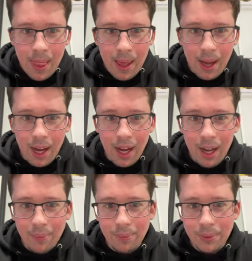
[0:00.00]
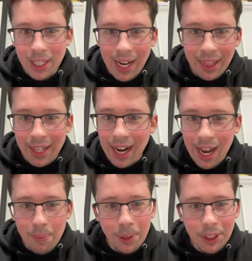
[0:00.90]
Um, Jonathan,
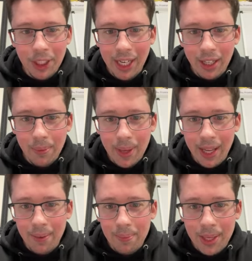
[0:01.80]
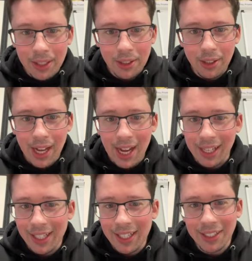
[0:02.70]
I appreciate you, man. It means a lot.
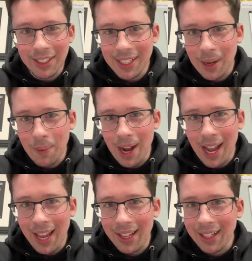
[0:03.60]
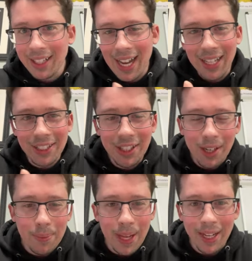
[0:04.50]
Conditions at Wyatt kind of
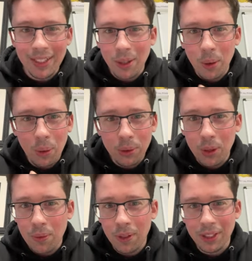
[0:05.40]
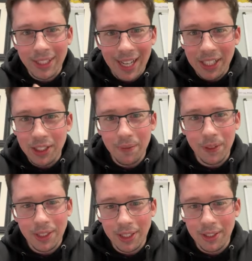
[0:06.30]
suck, man. It's a holdover detention
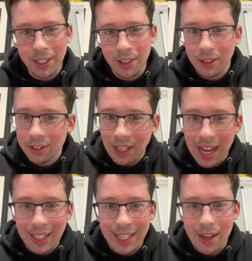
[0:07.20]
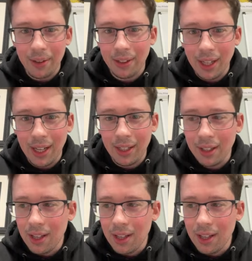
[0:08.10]
facility. You're at lockdown a lot.